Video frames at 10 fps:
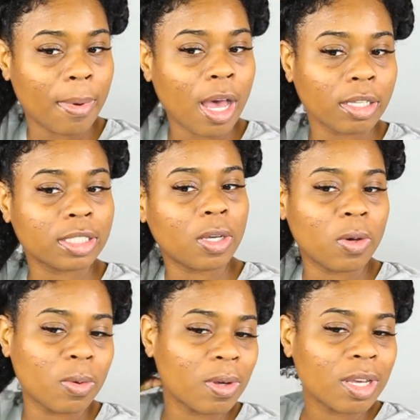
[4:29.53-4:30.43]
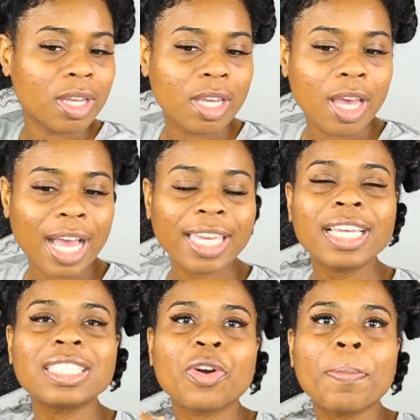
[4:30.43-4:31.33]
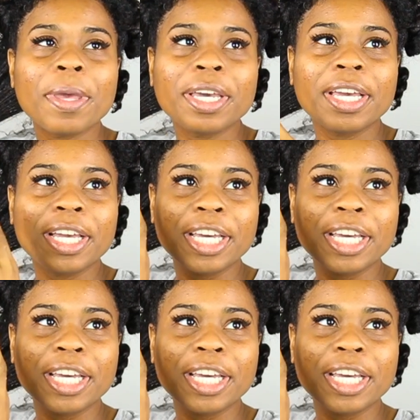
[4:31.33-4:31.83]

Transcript: also, I guess it will be